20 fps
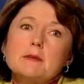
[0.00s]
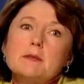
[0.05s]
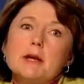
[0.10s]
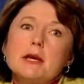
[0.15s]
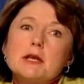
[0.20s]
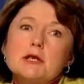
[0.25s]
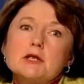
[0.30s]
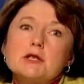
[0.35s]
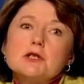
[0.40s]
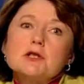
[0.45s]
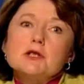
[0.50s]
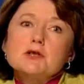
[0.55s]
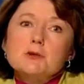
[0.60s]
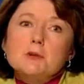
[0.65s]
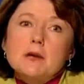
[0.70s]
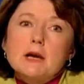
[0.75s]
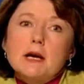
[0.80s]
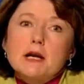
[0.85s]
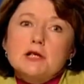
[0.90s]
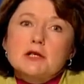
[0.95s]
the patient's
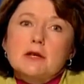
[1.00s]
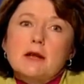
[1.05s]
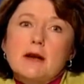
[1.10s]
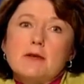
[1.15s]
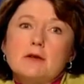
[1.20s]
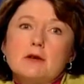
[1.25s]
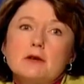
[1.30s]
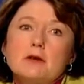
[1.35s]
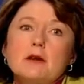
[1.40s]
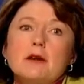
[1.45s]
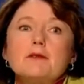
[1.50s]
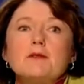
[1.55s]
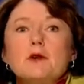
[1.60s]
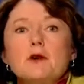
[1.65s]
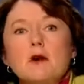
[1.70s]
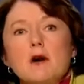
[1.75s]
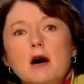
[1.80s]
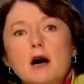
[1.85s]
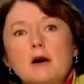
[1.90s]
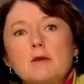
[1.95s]
triage level if
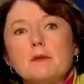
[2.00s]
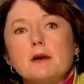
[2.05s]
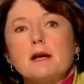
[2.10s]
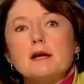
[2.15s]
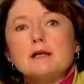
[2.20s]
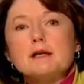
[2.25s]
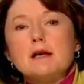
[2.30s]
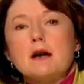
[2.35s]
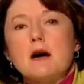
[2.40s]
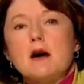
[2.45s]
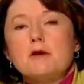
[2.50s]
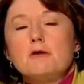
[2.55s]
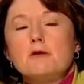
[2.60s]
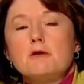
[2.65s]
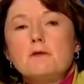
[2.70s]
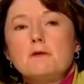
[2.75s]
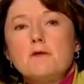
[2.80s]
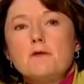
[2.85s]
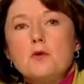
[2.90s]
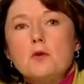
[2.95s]
their heart rate is
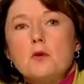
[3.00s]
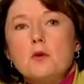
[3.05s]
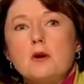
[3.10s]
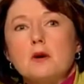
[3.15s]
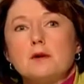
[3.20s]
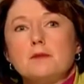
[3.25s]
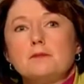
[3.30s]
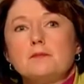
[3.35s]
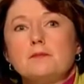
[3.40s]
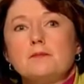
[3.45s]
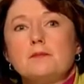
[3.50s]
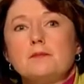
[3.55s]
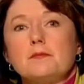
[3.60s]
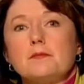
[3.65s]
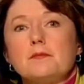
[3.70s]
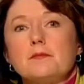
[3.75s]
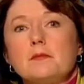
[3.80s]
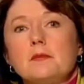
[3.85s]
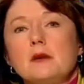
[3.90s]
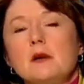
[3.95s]
104?
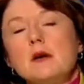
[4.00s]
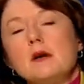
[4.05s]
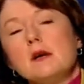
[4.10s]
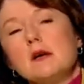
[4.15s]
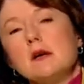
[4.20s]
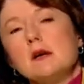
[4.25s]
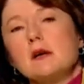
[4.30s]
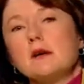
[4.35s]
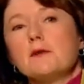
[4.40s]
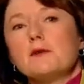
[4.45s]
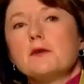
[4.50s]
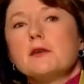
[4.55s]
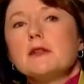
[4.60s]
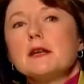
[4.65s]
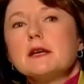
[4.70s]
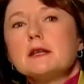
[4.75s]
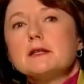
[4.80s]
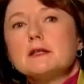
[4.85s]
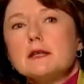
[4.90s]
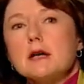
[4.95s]
For
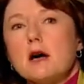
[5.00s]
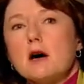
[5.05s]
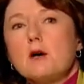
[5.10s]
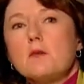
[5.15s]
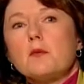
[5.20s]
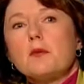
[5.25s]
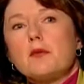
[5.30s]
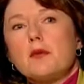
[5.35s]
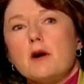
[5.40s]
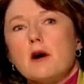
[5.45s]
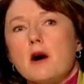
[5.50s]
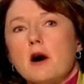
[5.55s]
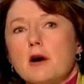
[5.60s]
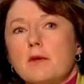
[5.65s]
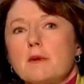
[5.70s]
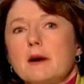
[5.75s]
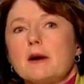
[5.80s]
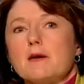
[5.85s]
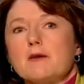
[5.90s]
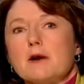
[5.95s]
the adult with a heart
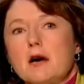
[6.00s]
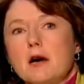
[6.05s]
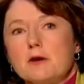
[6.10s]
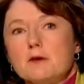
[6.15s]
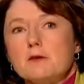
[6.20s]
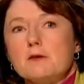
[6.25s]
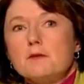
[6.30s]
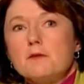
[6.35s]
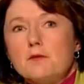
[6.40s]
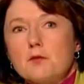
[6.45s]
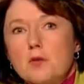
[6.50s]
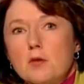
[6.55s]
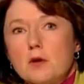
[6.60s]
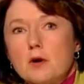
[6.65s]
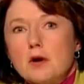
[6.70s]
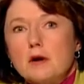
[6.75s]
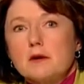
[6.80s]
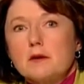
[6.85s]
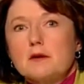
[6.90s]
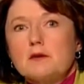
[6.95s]
rate of
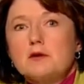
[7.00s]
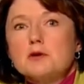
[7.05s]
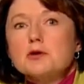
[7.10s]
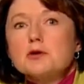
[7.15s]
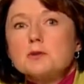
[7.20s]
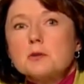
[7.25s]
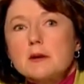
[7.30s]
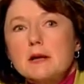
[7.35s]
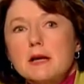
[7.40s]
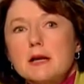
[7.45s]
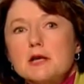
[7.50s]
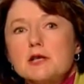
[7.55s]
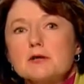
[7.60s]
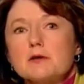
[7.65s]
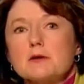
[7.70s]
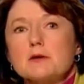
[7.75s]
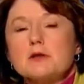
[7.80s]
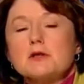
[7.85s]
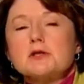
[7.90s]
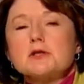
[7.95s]
104, the triage
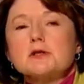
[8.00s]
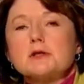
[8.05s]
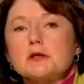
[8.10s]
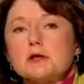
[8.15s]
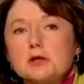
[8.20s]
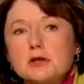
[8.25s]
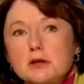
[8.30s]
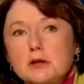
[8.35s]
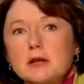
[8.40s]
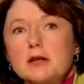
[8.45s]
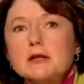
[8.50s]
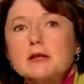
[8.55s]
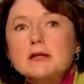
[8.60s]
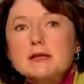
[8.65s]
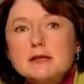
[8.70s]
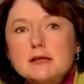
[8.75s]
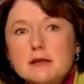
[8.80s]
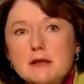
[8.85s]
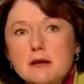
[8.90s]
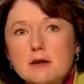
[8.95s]
nurse should
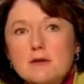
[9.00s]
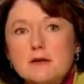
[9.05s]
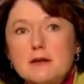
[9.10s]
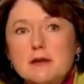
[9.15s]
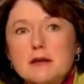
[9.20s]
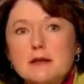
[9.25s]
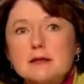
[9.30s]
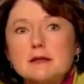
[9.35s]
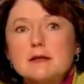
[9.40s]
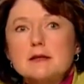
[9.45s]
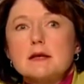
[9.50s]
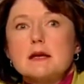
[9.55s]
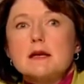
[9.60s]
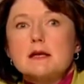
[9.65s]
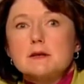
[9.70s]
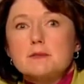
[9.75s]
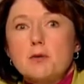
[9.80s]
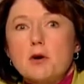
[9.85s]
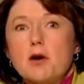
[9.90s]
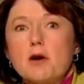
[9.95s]
consider this
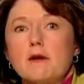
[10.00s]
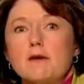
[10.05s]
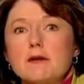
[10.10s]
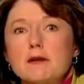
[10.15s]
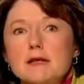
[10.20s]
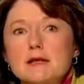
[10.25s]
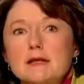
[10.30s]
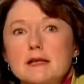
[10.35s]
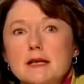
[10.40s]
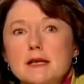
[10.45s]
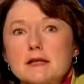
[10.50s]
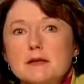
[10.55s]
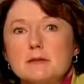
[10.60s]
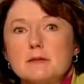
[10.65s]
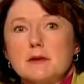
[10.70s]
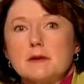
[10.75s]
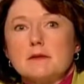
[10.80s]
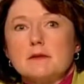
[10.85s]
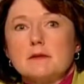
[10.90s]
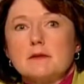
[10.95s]
as part of the
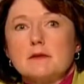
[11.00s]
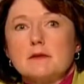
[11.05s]
assessment.